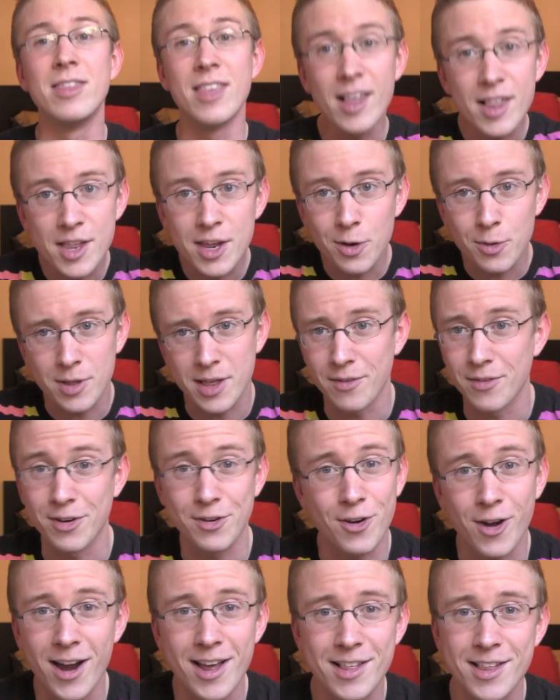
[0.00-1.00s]
This year was
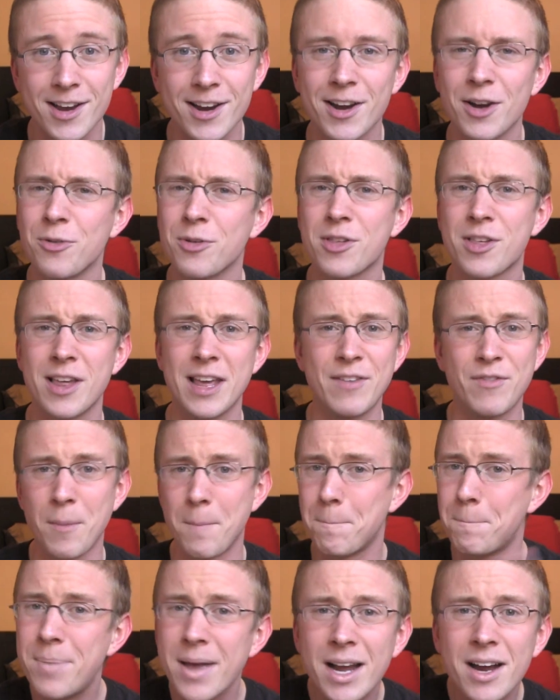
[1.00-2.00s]
even crazier, it was
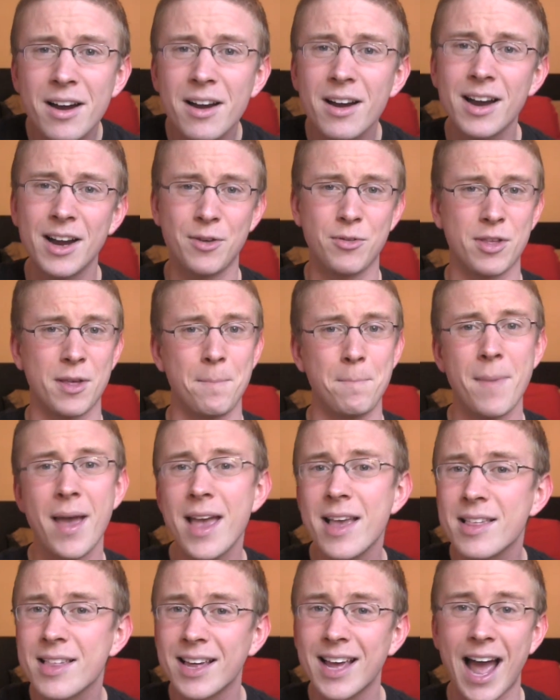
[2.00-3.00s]
even bigger, it was
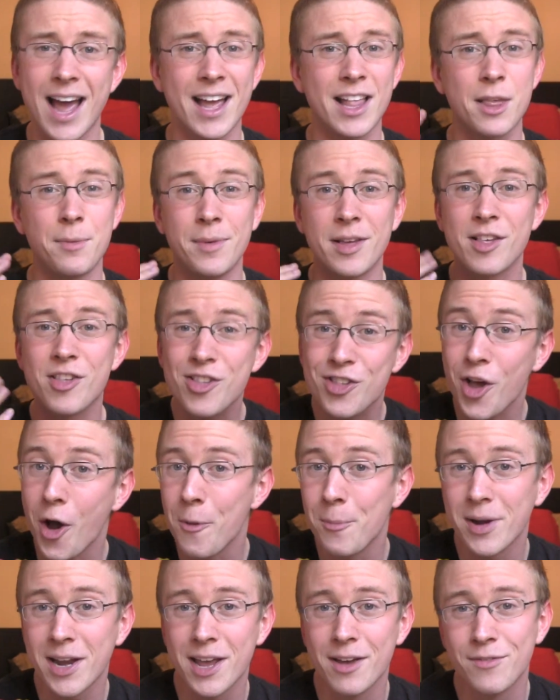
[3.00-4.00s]
amazing, I got to meet
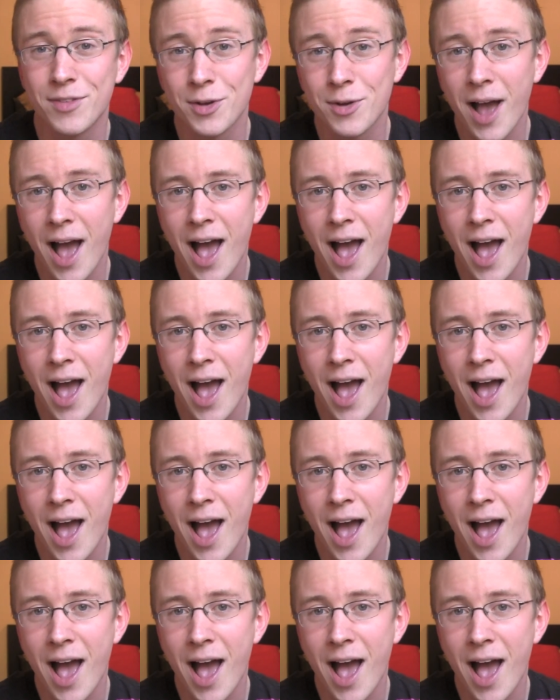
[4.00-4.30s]
so many of you